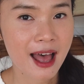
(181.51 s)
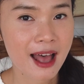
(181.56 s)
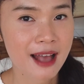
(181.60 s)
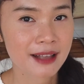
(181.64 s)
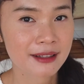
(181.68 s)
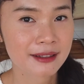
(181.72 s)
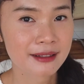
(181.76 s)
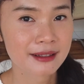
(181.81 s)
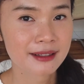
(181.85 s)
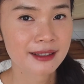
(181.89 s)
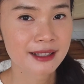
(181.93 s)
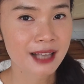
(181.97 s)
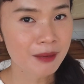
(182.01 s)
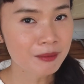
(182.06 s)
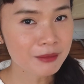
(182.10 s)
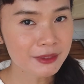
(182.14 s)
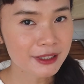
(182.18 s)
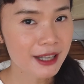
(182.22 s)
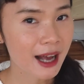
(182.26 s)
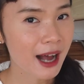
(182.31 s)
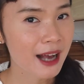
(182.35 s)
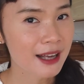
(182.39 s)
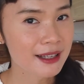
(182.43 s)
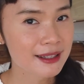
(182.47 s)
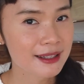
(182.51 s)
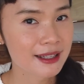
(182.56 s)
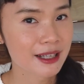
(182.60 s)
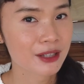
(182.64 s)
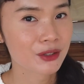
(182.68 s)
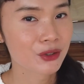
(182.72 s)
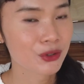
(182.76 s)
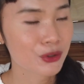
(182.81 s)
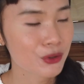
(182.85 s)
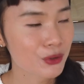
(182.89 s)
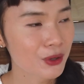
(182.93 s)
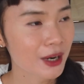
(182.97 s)
And some guys, they
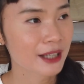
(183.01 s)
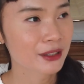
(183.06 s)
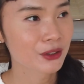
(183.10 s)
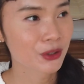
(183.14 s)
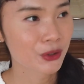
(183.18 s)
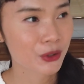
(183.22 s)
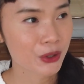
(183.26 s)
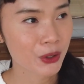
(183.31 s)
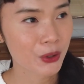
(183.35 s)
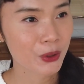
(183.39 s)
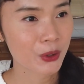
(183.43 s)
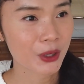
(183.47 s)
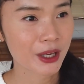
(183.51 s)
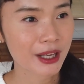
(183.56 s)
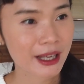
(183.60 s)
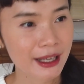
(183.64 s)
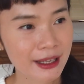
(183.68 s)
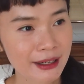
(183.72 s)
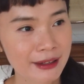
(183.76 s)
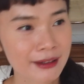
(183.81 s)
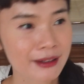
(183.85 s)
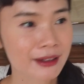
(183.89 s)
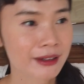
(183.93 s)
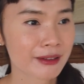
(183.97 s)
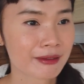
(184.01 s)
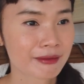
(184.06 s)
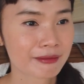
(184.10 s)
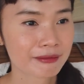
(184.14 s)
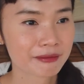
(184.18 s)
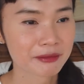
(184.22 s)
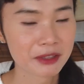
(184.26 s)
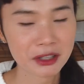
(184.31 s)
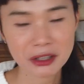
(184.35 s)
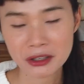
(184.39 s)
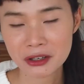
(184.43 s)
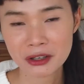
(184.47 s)
do like to go in,
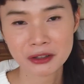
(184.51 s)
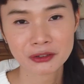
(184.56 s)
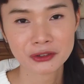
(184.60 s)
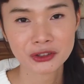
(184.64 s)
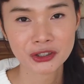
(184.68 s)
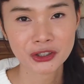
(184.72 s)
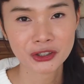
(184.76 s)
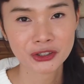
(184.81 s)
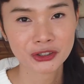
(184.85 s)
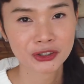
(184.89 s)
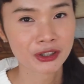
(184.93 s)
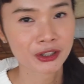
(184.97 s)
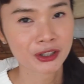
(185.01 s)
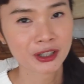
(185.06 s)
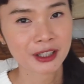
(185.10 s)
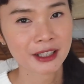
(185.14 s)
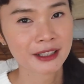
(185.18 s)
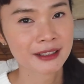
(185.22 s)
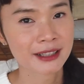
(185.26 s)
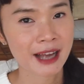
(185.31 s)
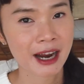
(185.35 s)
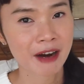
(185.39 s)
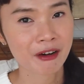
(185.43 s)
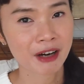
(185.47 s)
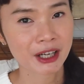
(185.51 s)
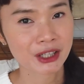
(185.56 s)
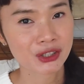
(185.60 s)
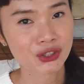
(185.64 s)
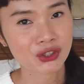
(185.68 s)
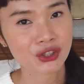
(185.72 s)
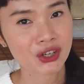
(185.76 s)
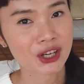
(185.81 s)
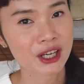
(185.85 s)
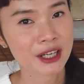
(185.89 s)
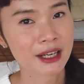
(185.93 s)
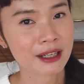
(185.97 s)
the dirty
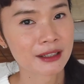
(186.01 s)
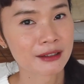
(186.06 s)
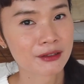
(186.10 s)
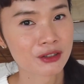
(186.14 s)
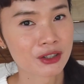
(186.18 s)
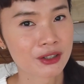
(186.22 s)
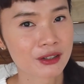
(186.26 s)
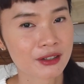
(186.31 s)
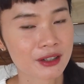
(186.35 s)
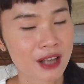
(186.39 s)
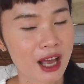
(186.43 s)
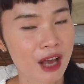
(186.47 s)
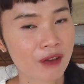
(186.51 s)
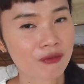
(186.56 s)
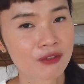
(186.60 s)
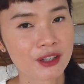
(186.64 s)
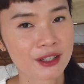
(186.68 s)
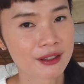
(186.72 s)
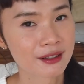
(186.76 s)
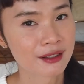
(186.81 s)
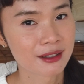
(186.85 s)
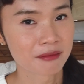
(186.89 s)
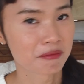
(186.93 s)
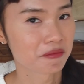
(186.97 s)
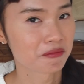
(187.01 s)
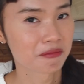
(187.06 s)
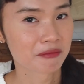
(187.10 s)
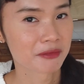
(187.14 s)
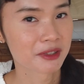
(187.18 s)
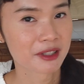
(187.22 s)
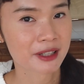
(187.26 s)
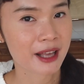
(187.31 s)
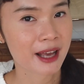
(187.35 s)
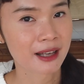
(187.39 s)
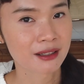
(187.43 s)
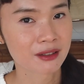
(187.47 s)
direction and just have a
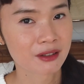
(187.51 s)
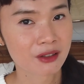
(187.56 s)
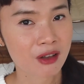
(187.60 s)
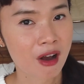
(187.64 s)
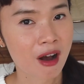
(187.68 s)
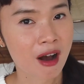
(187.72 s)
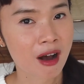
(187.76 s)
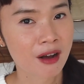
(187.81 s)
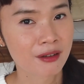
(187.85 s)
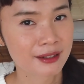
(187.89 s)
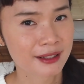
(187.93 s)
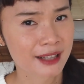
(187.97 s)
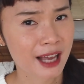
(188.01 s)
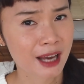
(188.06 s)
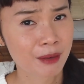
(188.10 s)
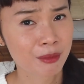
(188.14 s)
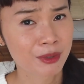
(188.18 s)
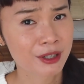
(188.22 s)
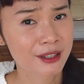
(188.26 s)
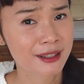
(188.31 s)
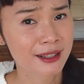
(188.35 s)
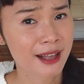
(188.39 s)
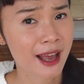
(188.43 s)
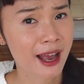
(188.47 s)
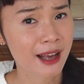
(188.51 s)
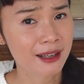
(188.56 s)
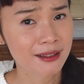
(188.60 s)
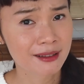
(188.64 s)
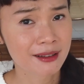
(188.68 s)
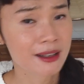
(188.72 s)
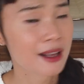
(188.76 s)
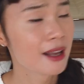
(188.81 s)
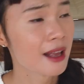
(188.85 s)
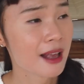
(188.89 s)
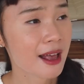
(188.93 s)
sex talk, cyber sex.